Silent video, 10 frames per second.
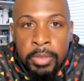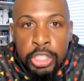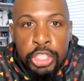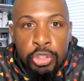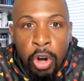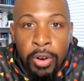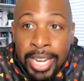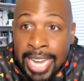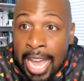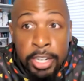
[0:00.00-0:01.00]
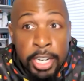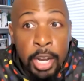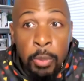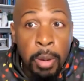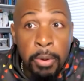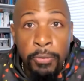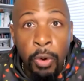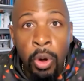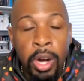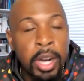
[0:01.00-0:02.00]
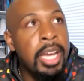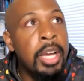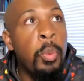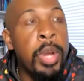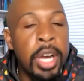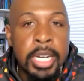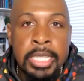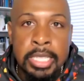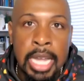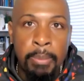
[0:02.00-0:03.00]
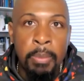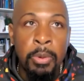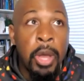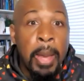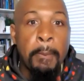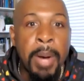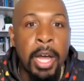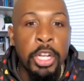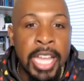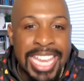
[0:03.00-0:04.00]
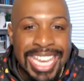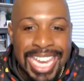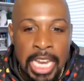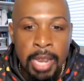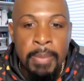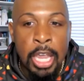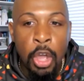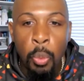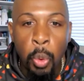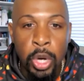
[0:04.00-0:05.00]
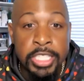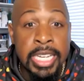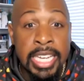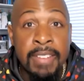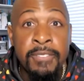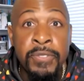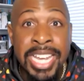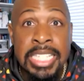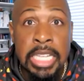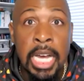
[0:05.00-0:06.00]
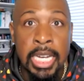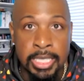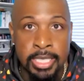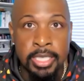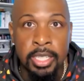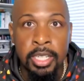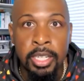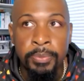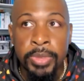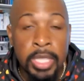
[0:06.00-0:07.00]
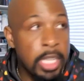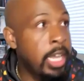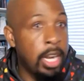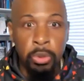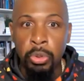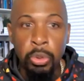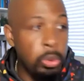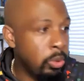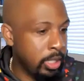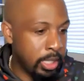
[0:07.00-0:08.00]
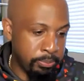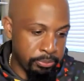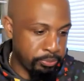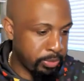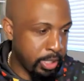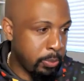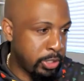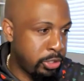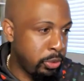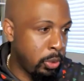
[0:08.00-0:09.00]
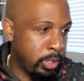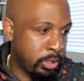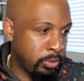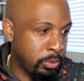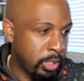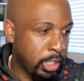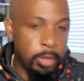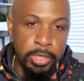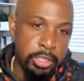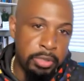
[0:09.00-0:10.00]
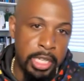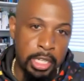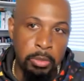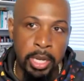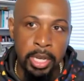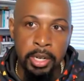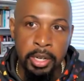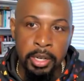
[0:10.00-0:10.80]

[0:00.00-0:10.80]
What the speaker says: Stronger now than they were before. We're unstoppable. But the enemy wants to convince us that, ooh, look what you're going through. Look what you're dealing with.